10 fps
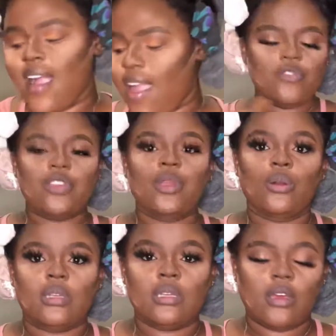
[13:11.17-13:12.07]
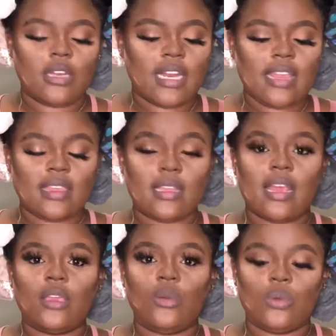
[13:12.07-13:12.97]
Moving on, another thing
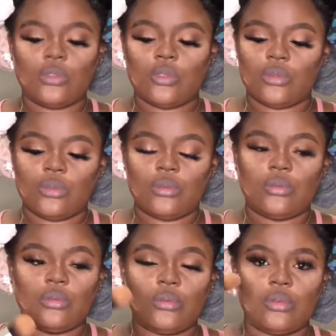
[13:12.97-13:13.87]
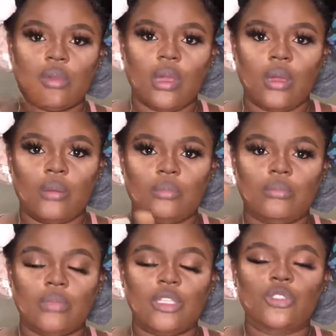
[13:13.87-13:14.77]
that you want to
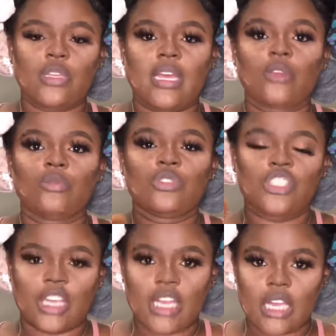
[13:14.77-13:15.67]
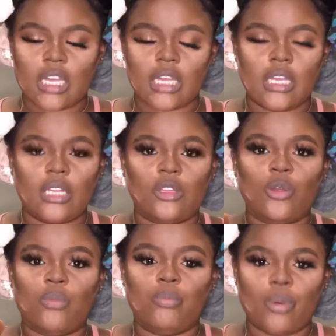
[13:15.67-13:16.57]
make sure that you check in
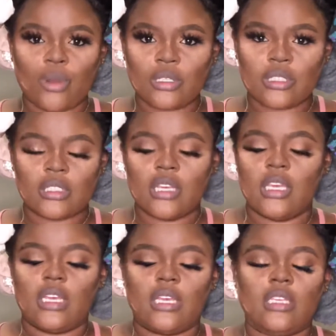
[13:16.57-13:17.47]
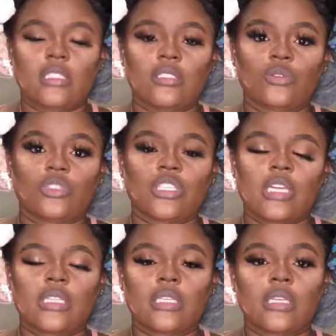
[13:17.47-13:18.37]
your box is you check
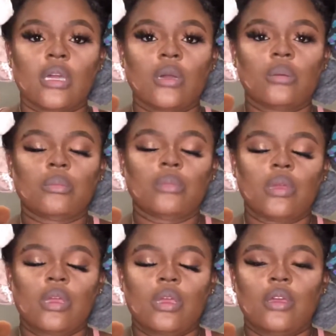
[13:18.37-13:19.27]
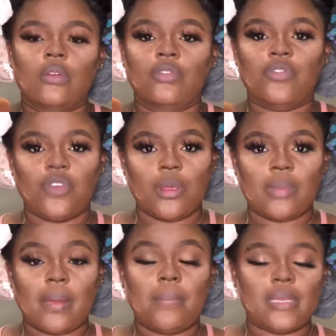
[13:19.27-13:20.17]
the frame
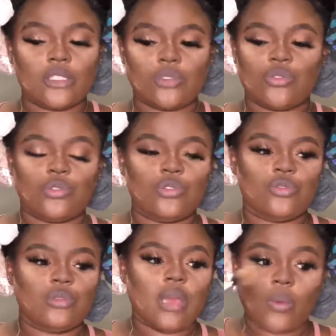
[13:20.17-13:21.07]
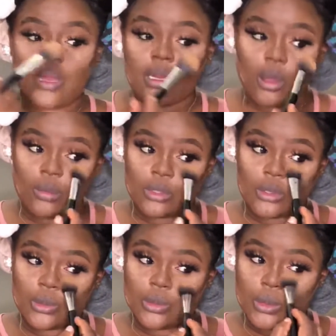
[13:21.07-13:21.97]
that best suits you. Now when it comes
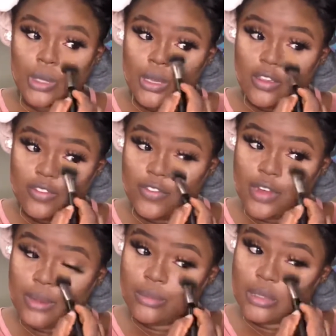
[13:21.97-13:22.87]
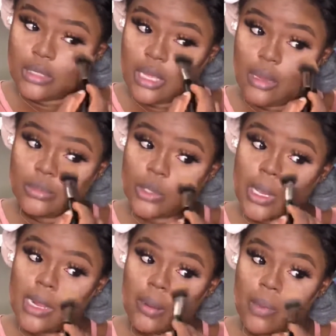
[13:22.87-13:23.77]
to frames, I'm
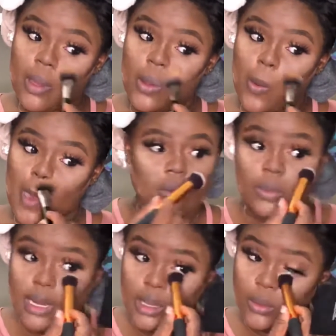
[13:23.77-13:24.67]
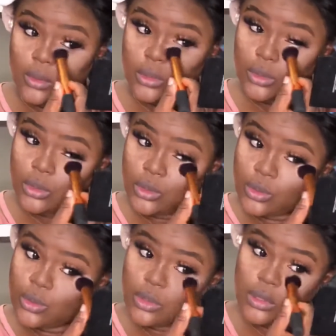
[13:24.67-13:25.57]
talking about whether you want to
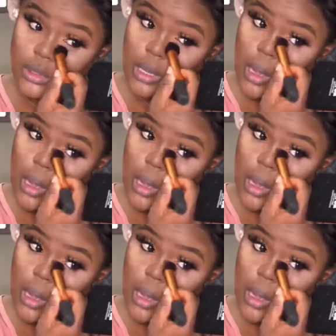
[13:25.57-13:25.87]
use